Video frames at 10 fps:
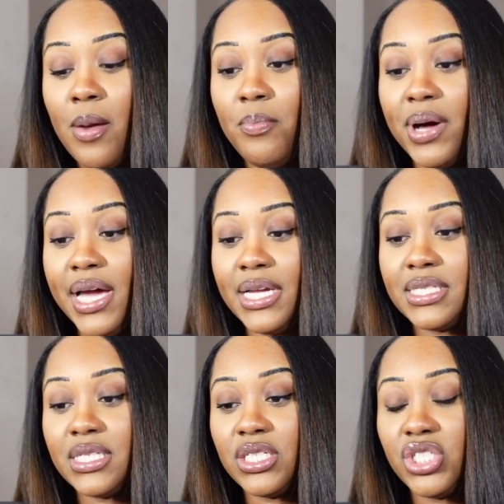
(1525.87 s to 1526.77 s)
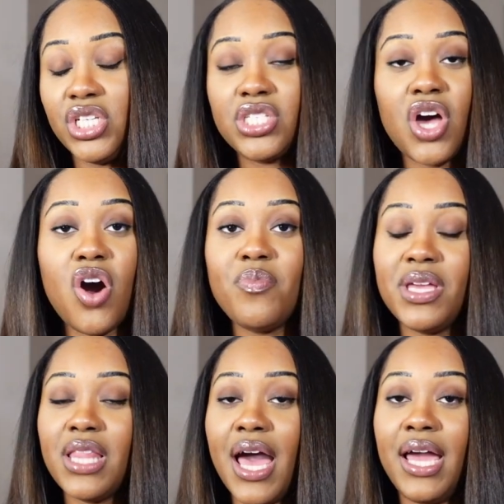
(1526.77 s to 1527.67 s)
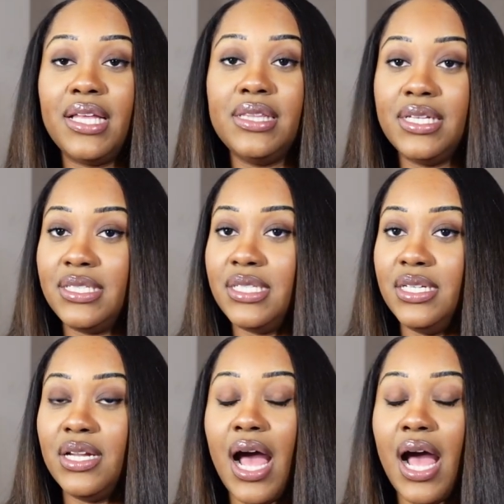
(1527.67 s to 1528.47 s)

But she told me, like, listen,